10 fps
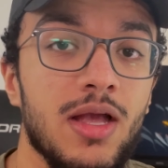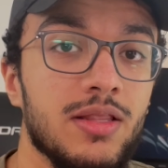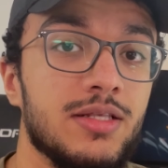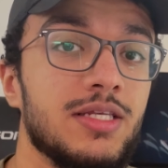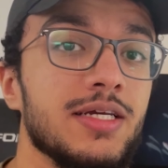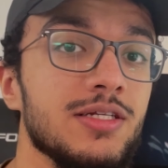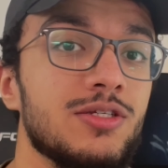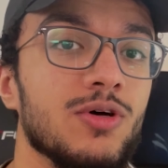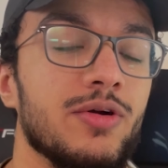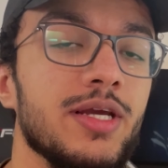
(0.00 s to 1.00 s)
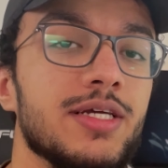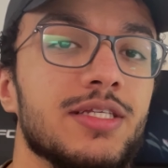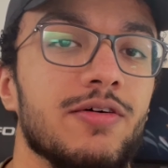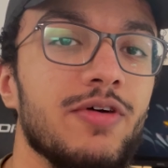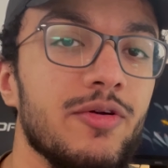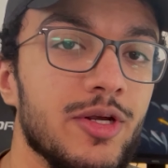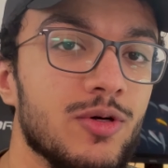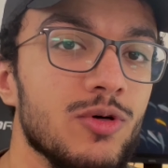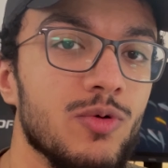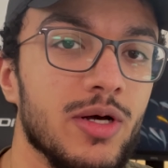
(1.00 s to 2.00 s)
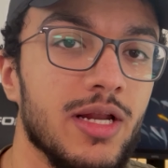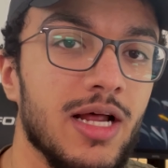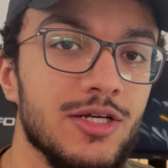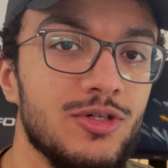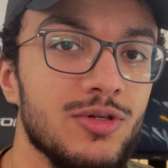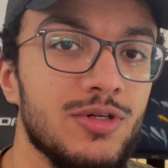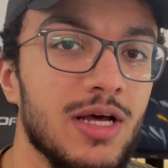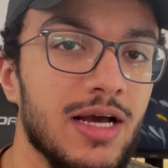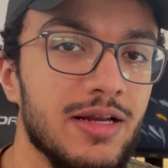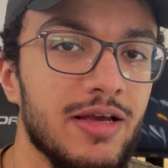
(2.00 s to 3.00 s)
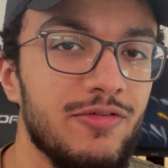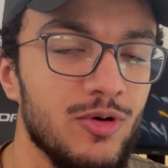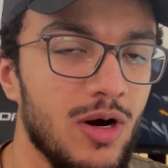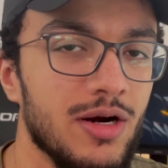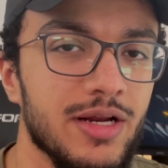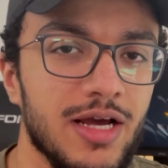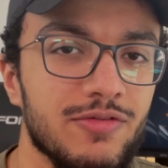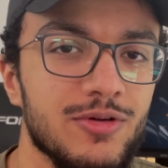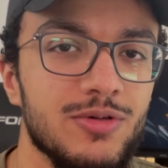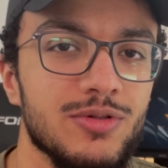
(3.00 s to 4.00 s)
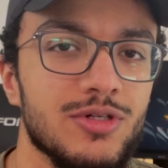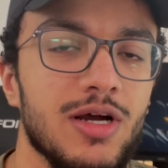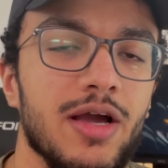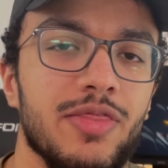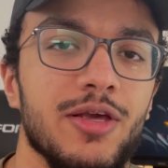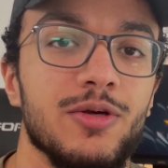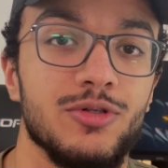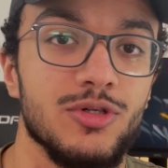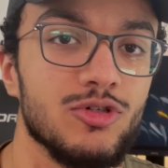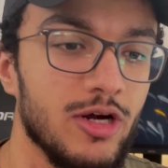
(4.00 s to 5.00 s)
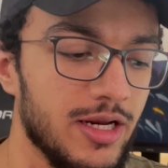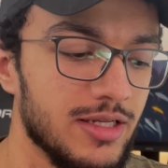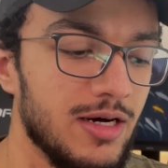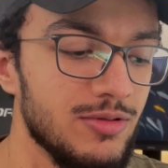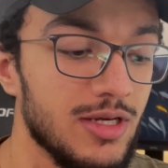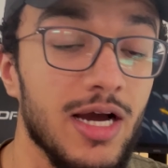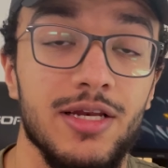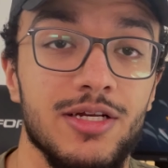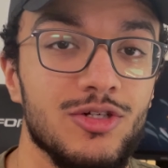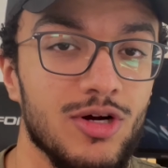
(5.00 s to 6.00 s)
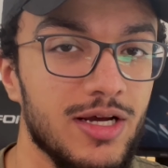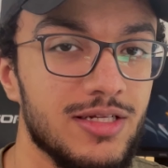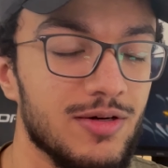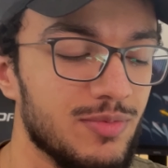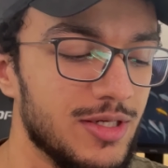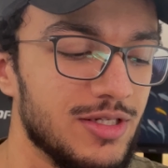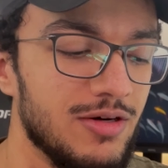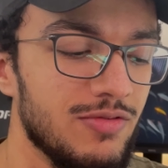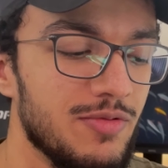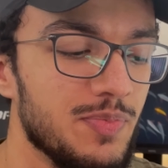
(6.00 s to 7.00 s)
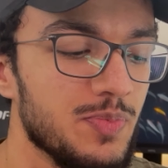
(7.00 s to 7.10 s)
The second story is a very cool one, and I should, if you are an iPhone user, I think you should try it out. I did try it out myself.